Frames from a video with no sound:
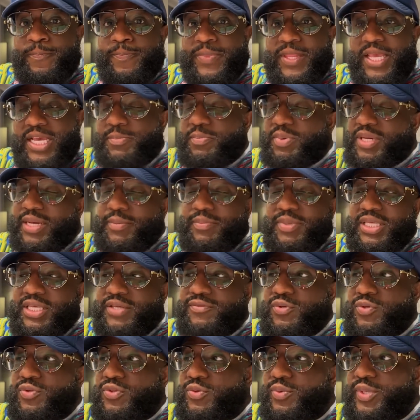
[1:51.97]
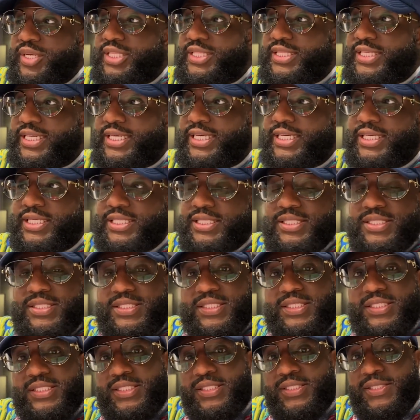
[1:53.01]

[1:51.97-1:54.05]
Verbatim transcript: And, but I'm going to give you three things